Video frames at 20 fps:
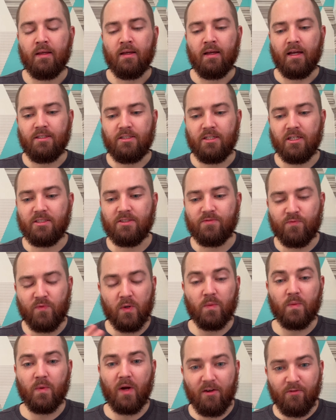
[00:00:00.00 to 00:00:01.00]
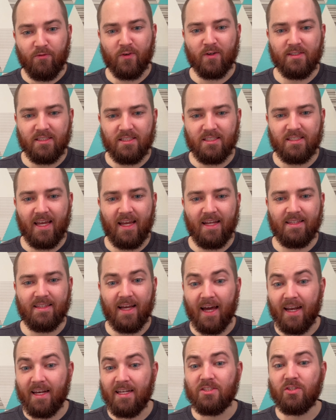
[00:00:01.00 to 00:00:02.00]
just for reference sake
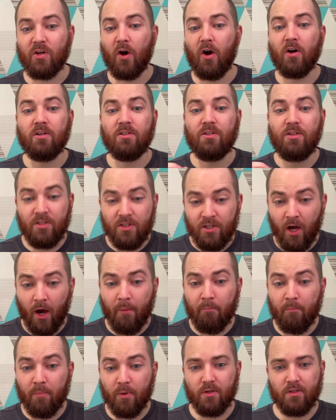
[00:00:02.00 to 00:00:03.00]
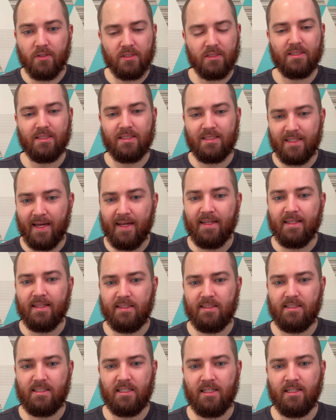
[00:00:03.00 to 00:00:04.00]
that is our numbered
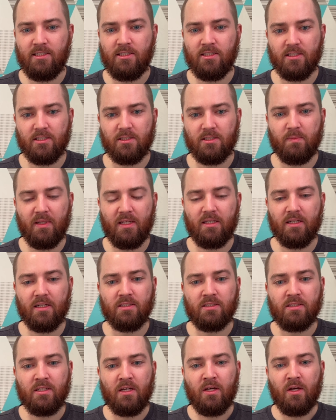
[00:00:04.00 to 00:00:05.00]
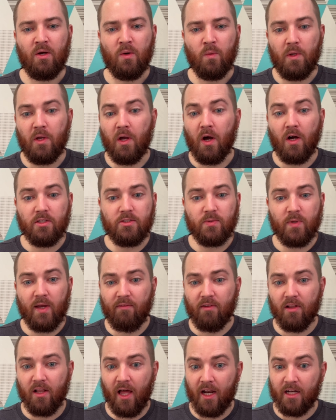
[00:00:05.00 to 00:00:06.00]
daily teachings because we also
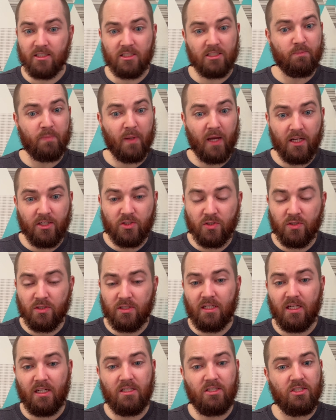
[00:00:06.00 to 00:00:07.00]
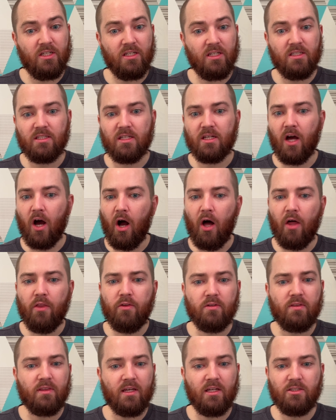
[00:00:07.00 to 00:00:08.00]
have a lot of special teachings and
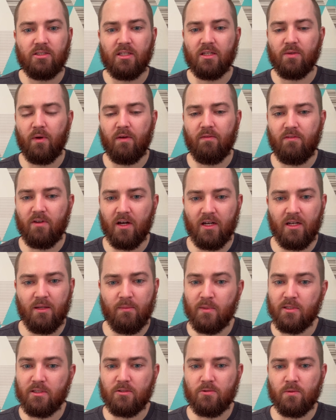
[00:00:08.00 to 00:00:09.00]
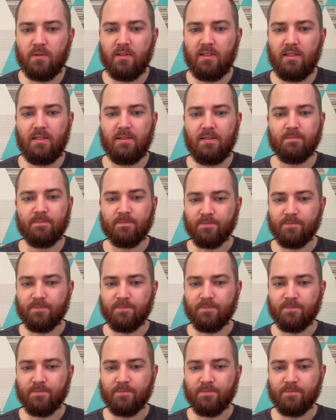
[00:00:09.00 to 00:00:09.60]
other things that we've done in between.